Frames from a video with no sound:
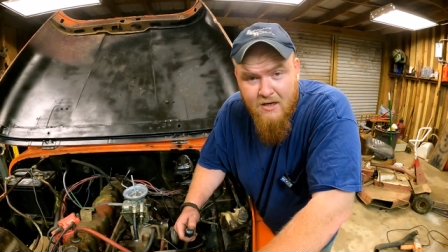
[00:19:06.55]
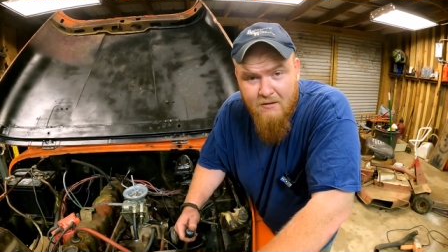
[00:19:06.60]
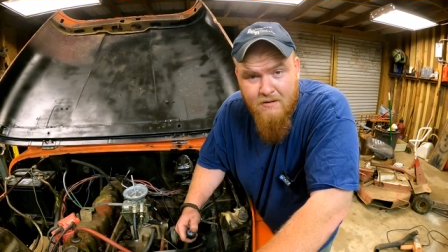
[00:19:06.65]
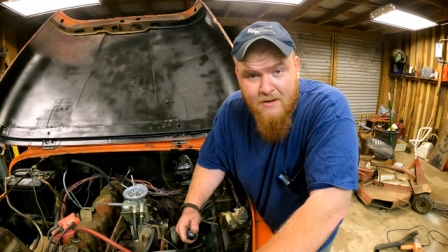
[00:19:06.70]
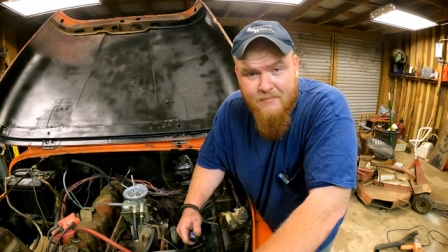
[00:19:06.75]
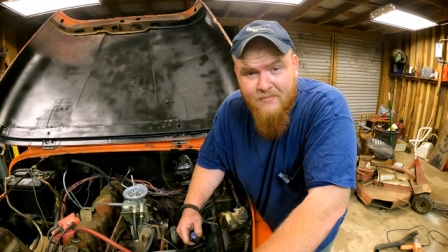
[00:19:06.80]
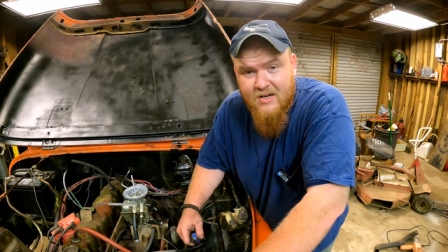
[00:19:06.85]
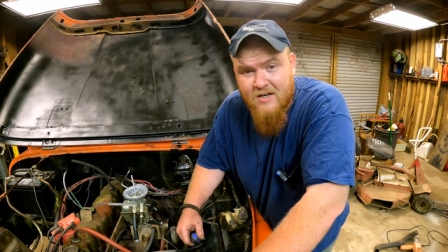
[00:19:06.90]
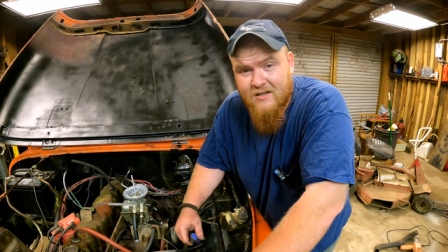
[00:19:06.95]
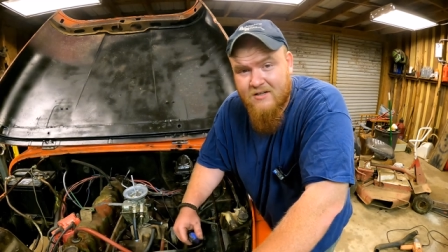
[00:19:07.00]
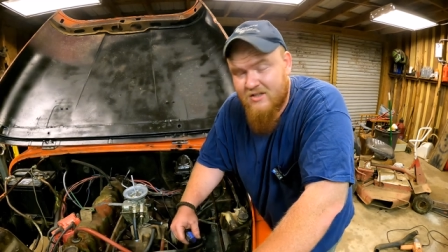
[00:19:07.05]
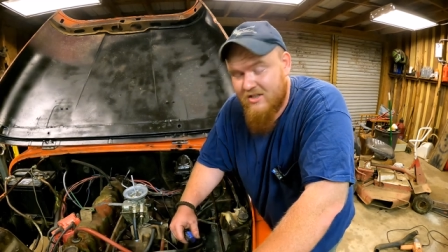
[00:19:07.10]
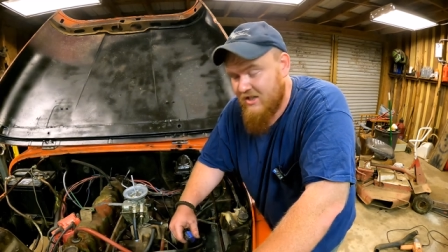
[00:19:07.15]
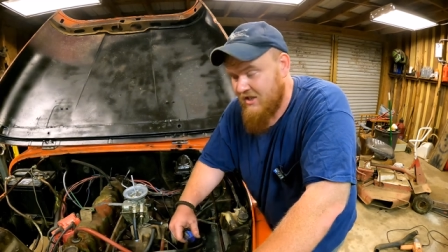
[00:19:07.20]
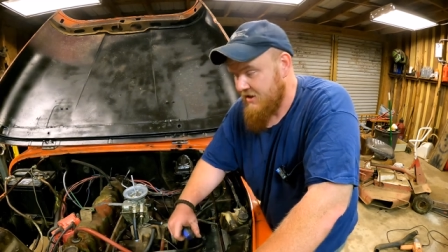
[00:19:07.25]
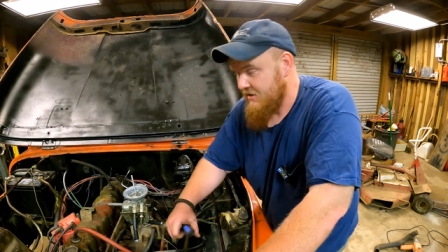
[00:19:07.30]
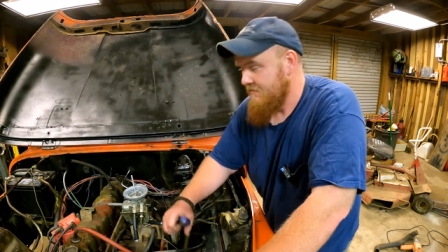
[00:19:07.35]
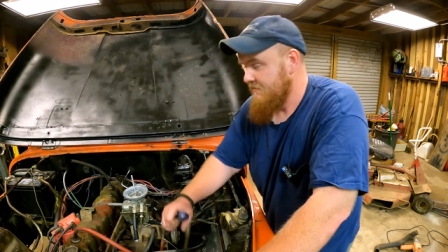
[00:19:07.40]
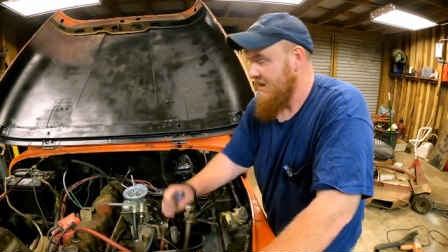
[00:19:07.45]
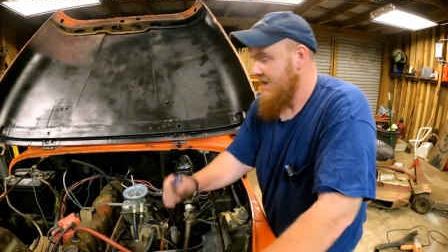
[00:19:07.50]
go up there
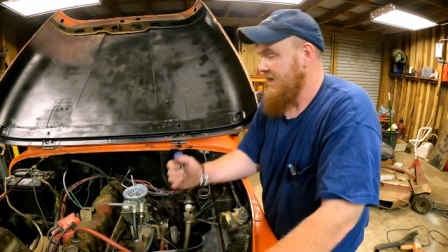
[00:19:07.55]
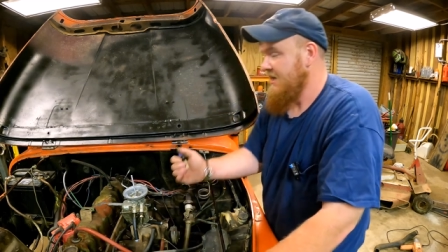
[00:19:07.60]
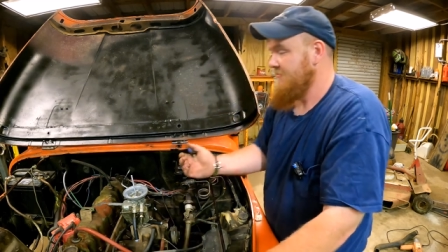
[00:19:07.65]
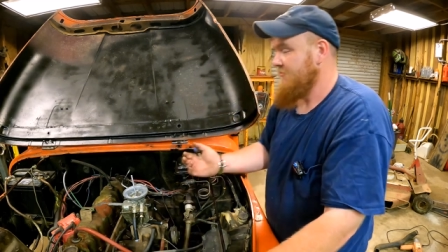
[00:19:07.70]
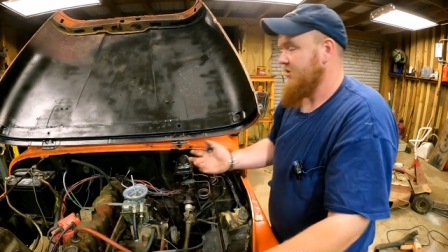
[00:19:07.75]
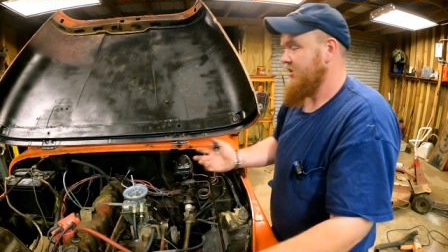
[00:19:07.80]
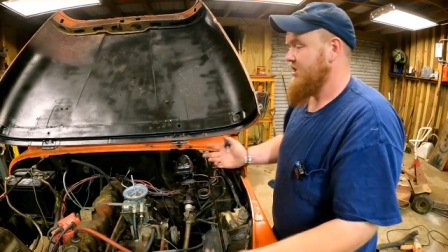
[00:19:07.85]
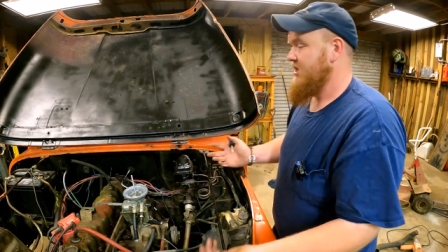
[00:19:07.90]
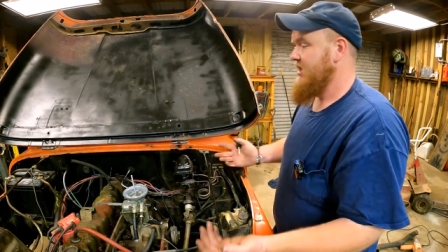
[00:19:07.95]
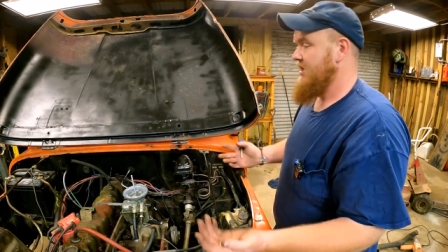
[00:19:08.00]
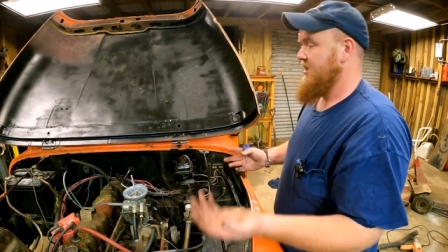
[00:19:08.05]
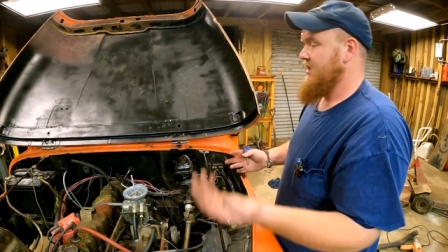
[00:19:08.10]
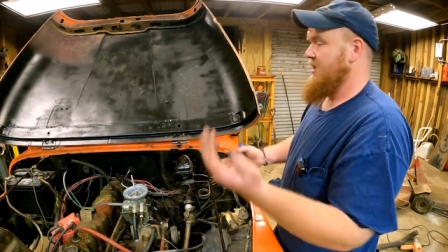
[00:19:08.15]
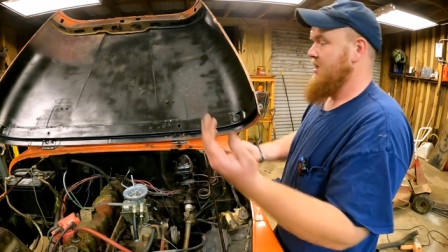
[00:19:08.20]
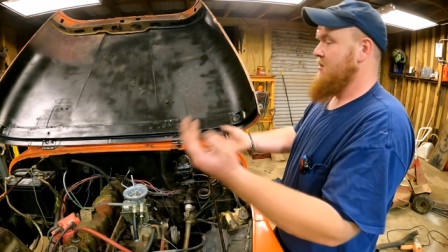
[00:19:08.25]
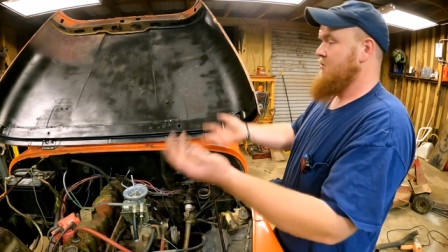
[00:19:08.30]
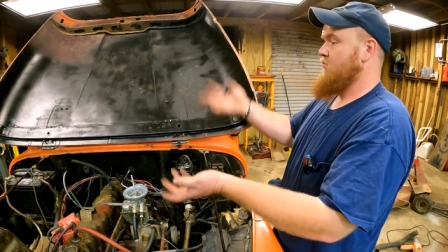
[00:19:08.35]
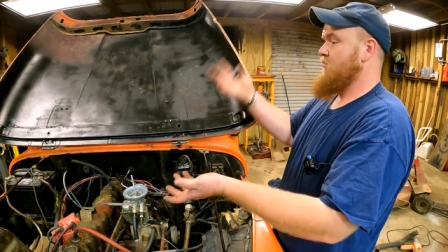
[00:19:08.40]
since mine was going to